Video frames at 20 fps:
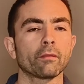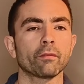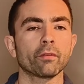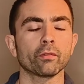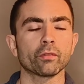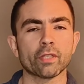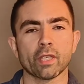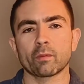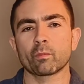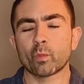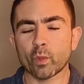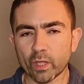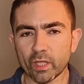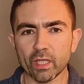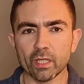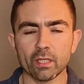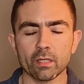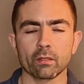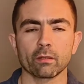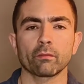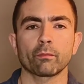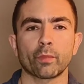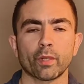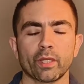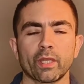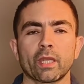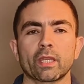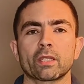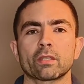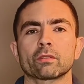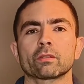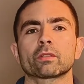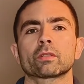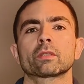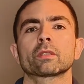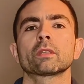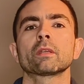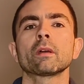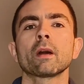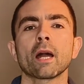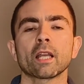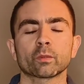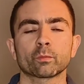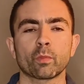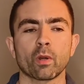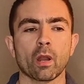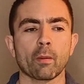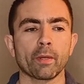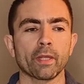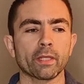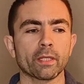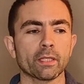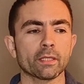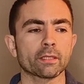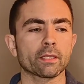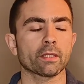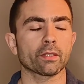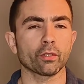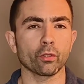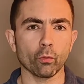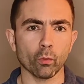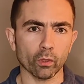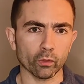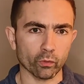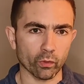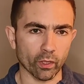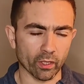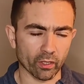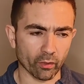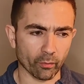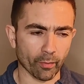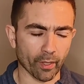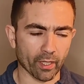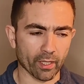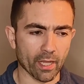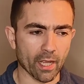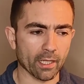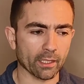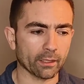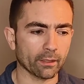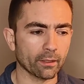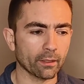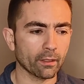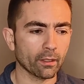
You take predictions as probabilities, and you want to interpret that.